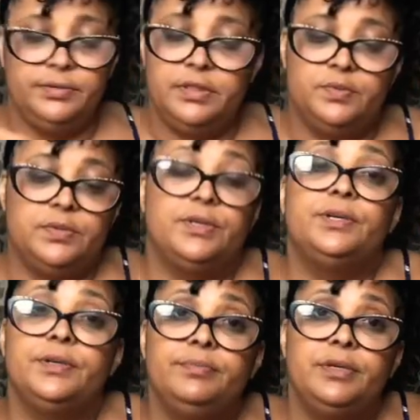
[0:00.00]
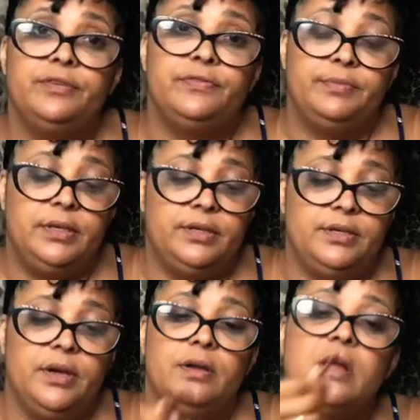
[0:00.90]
This was a good meal for me today.